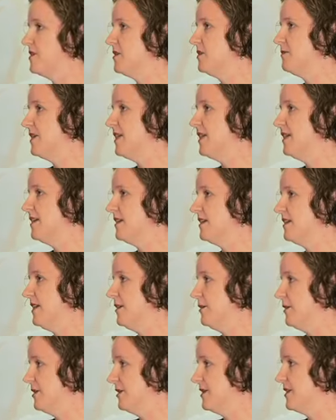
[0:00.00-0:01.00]
So we need a
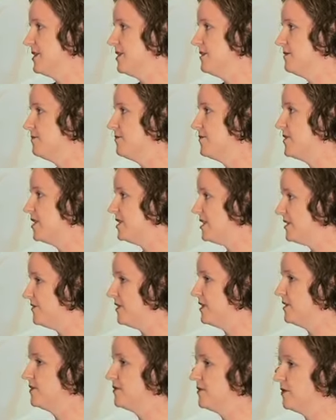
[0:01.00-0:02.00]
clearance
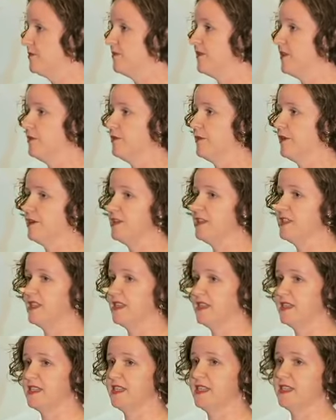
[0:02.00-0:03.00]
certificate from Vic Roads
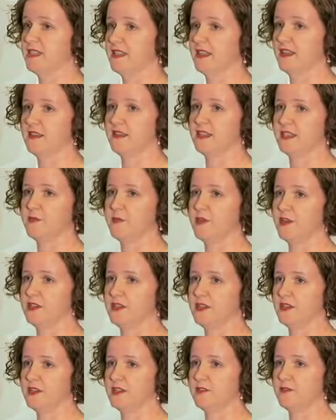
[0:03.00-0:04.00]
that says that this
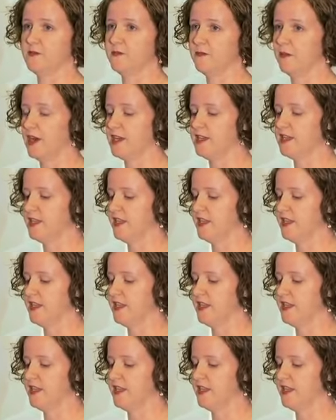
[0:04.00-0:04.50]
person is right